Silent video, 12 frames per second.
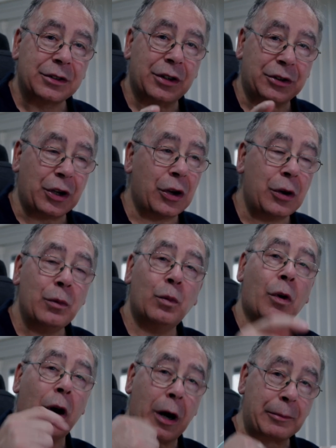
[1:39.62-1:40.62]
to do
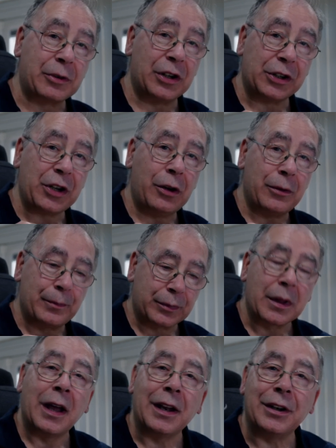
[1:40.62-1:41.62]
what I'm going to do.
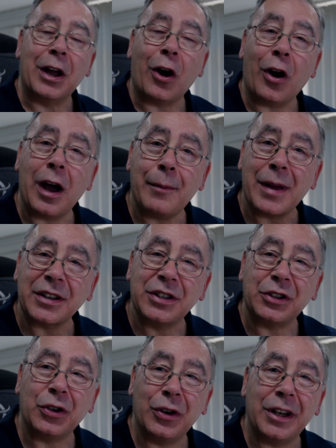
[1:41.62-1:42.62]
Now, I am
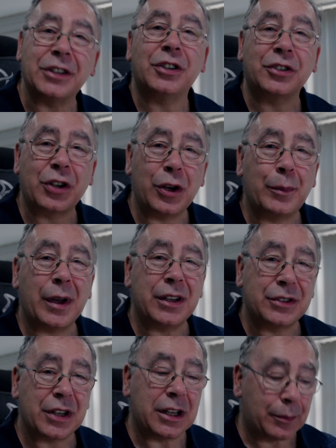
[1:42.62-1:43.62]
actually doing it to two
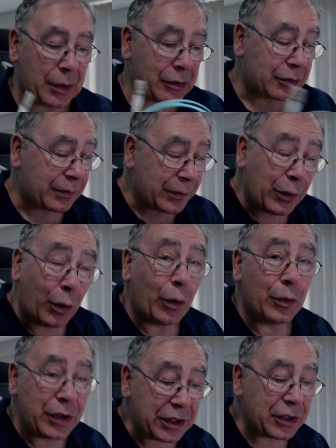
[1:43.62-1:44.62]
PCs, but
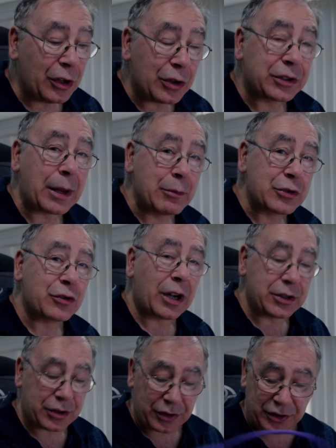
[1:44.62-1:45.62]
for this little
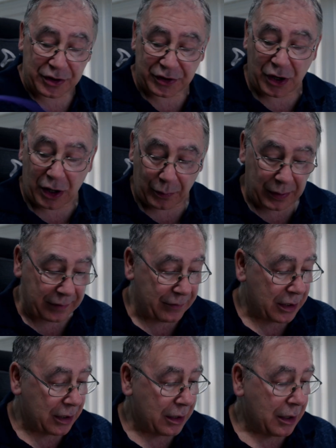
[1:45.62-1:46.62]
demonstration to start with,
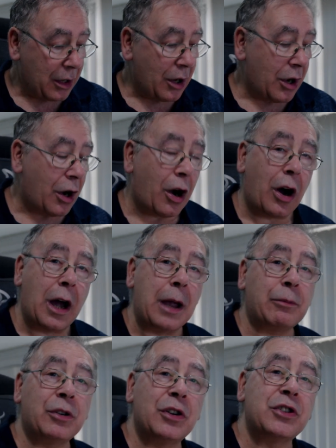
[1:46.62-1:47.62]
I
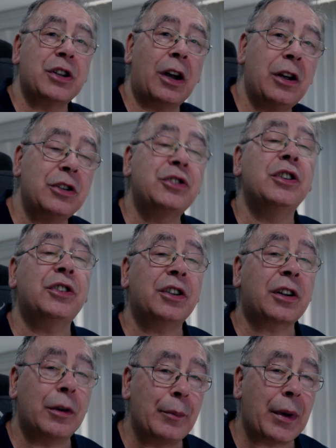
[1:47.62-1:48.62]
am going to show you just
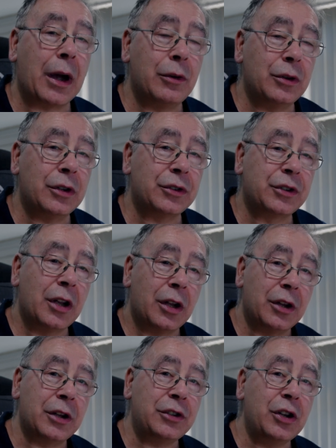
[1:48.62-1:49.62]
the components
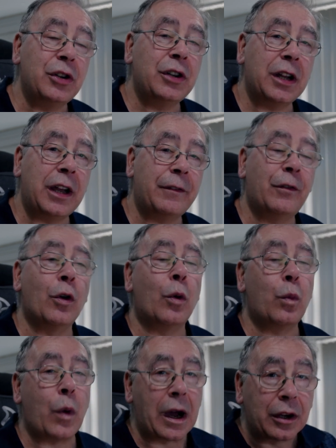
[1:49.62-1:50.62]
that you need
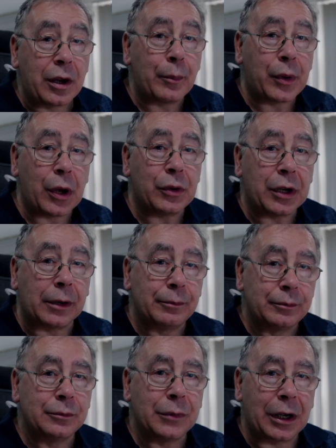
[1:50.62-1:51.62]
for one computer,
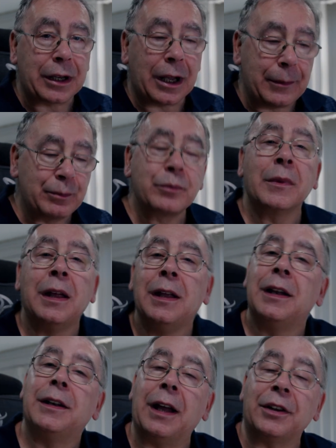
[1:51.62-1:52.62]
okay?
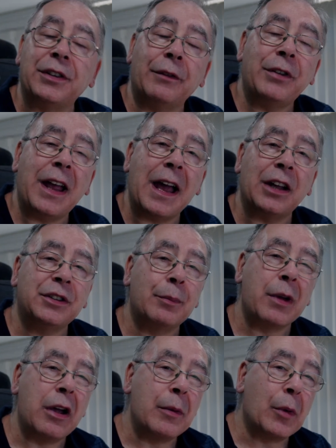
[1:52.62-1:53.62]
Now, something else to
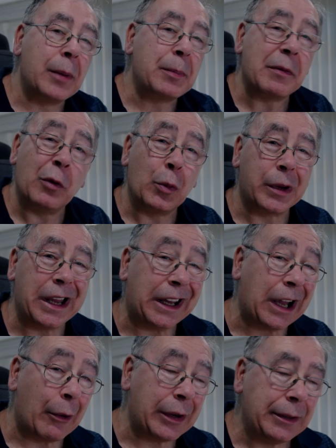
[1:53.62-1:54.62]
bear in mind before we
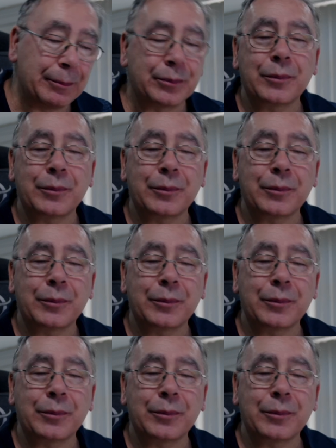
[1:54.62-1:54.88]
get going,